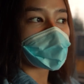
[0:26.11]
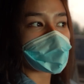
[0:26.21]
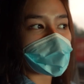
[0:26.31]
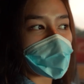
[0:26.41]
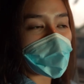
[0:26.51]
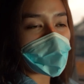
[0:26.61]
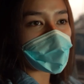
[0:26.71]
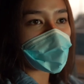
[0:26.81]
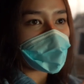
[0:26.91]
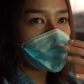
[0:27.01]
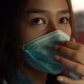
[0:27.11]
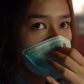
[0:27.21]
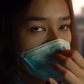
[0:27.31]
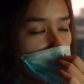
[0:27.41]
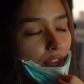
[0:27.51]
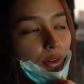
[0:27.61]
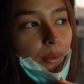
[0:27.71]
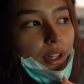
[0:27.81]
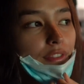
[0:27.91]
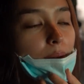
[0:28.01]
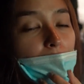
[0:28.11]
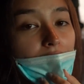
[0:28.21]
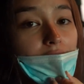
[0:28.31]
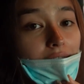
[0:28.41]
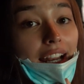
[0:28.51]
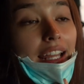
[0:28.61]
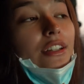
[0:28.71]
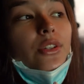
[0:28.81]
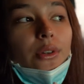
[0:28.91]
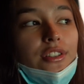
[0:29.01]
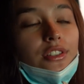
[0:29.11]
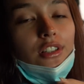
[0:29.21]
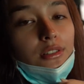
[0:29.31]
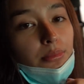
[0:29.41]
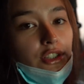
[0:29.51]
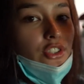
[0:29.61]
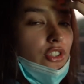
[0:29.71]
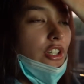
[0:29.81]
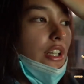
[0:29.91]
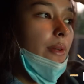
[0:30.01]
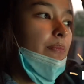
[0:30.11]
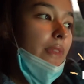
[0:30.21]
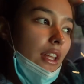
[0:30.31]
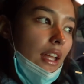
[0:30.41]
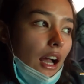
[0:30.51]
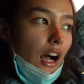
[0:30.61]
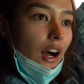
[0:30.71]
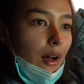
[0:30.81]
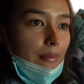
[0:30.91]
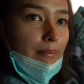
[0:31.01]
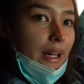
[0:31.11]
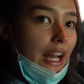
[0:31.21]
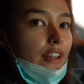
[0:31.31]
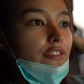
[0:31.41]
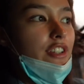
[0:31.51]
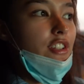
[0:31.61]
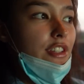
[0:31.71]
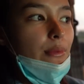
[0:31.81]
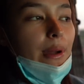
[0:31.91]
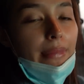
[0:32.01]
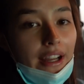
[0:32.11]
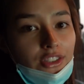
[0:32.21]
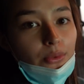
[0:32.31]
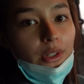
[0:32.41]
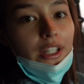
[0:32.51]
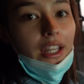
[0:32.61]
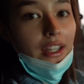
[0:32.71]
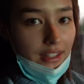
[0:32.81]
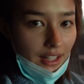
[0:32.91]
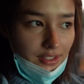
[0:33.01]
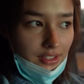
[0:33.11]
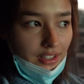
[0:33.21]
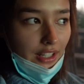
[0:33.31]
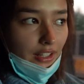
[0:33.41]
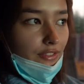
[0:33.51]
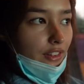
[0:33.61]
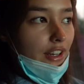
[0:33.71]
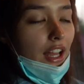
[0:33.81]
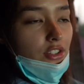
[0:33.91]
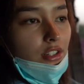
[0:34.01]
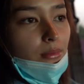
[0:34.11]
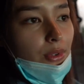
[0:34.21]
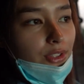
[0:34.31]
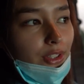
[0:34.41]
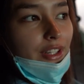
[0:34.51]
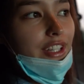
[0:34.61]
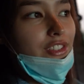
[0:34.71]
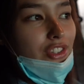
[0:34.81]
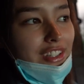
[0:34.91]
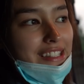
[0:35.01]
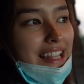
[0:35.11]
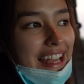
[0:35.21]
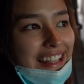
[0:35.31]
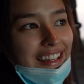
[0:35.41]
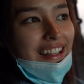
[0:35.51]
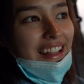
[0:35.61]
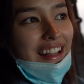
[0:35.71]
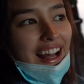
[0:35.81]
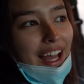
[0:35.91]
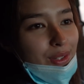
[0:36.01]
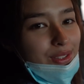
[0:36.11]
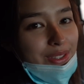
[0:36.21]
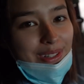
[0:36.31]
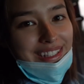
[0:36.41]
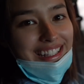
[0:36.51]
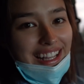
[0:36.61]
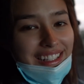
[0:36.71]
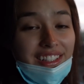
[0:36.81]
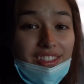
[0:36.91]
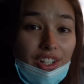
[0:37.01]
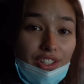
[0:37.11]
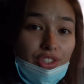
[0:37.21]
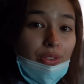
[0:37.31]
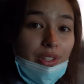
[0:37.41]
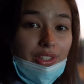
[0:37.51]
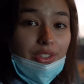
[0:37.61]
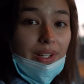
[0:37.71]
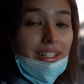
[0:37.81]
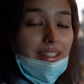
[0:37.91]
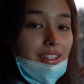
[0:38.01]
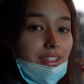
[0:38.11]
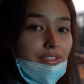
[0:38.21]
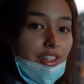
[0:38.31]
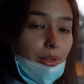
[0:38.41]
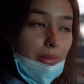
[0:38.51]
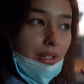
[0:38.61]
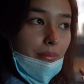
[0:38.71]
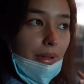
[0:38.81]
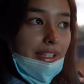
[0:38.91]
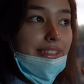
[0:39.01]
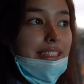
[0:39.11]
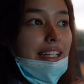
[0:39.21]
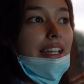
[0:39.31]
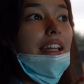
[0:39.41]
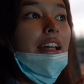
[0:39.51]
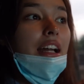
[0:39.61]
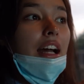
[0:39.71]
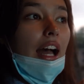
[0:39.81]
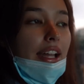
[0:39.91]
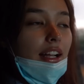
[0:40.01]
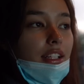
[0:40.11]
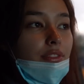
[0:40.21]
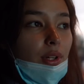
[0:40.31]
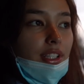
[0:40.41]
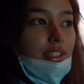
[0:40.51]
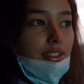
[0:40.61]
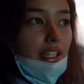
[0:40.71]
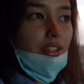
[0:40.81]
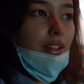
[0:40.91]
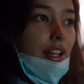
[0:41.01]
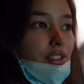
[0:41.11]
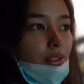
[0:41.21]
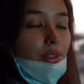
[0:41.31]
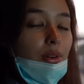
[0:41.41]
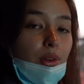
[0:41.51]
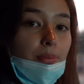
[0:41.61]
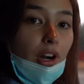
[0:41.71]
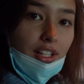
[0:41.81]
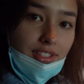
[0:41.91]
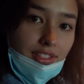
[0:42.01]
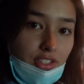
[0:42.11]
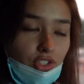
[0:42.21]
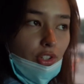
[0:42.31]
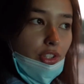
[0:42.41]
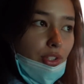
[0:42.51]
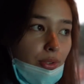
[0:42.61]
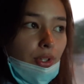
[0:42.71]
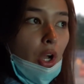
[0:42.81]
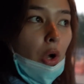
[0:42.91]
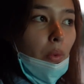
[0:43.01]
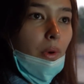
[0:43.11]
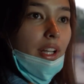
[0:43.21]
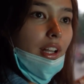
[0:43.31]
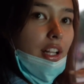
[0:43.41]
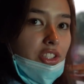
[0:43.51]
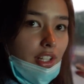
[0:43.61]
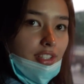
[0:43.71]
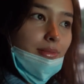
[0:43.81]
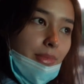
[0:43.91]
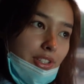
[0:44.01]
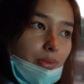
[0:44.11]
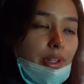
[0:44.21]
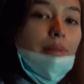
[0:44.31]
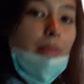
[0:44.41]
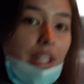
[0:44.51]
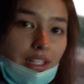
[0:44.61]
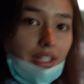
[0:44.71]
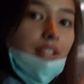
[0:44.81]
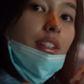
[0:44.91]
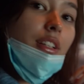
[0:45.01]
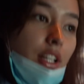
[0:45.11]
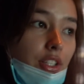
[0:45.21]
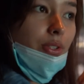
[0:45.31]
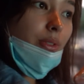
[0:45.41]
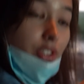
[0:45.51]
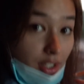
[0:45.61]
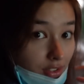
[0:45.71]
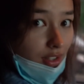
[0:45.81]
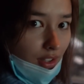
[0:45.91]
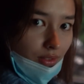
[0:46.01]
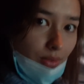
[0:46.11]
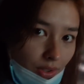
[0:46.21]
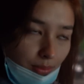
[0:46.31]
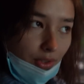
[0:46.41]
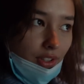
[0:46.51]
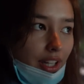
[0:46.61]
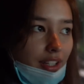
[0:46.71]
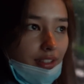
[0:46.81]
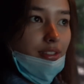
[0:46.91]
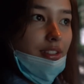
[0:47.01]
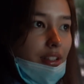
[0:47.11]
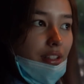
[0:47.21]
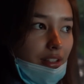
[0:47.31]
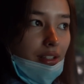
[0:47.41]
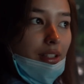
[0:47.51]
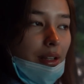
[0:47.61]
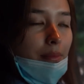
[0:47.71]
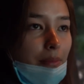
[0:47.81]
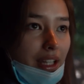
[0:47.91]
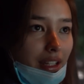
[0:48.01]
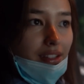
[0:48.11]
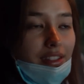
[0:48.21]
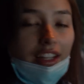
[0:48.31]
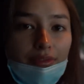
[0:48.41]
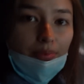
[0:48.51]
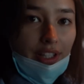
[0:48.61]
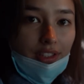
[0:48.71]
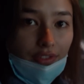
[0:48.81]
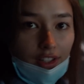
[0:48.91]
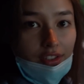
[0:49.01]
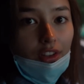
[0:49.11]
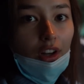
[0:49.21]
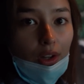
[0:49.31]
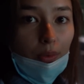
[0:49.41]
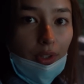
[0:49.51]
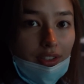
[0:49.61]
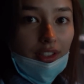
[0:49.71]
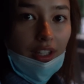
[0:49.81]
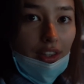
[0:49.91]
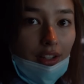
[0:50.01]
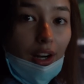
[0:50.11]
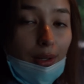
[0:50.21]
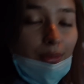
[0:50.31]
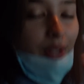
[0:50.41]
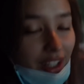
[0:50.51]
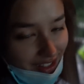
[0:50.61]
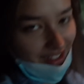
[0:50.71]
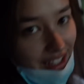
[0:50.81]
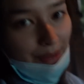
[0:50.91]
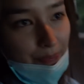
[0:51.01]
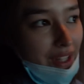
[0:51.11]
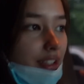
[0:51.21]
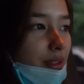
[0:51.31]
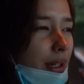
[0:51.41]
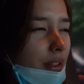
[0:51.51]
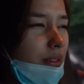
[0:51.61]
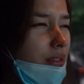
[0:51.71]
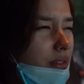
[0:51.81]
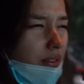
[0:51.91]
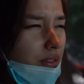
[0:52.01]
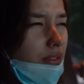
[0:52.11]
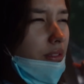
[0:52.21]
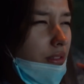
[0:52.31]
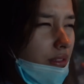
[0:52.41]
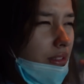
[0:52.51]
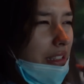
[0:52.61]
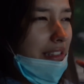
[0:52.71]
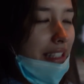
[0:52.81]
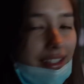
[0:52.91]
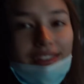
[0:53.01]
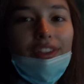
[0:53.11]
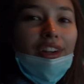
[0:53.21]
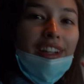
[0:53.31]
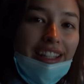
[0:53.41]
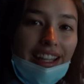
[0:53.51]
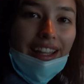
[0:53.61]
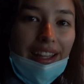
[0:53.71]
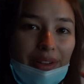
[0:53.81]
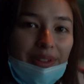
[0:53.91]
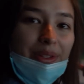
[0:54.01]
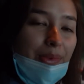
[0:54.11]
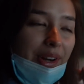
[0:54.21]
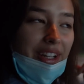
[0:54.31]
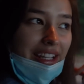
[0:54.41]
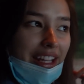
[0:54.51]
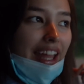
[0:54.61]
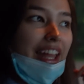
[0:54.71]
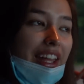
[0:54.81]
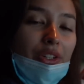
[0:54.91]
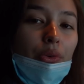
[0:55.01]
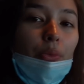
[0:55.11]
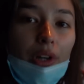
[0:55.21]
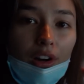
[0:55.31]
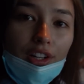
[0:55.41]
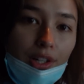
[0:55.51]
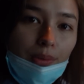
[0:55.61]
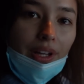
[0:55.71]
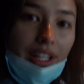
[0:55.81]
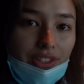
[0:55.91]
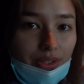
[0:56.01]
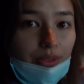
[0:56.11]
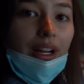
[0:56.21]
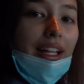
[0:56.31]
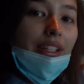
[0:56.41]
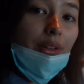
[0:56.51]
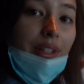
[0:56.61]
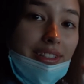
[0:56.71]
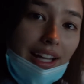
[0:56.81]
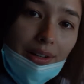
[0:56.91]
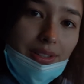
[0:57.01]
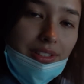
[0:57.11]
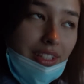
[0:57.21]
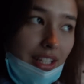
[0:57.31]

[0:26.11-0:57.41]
Today I'm going to be shooting for one of the brands that I endorse called Birch Tree. But I officially went back to work yesterday for Ajinomoto. It's just that I was too excited to start shooting, so I didn't get to film it. But today I kind of wanted to take you guys through the whole process and show you what adjustments we are making to adjust to the new normal and to make it a safe place for us to all work together harmoniously. It's about 6:30 a.m. in the morning and we're on our way to Ateoni's house.